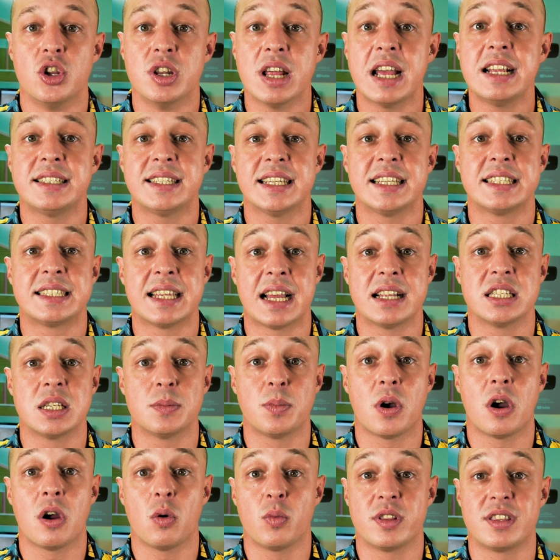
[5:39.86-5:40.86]
uniting
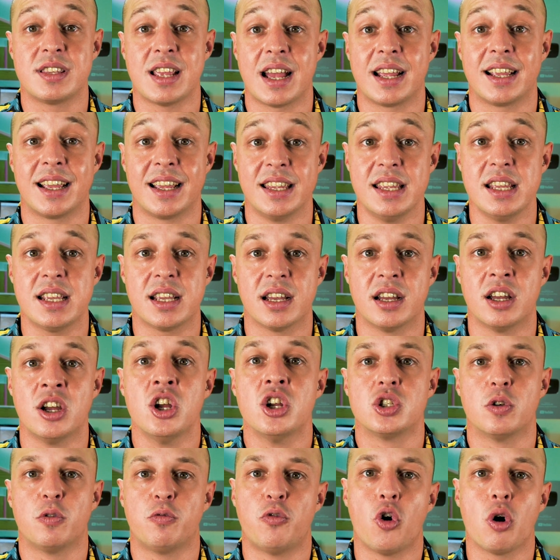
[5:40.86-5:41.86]
Zanzibar with
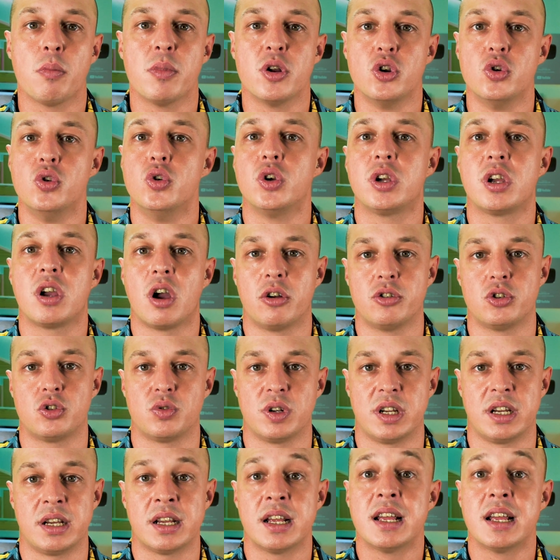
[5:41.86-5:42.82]
Tanganyika to form a new country,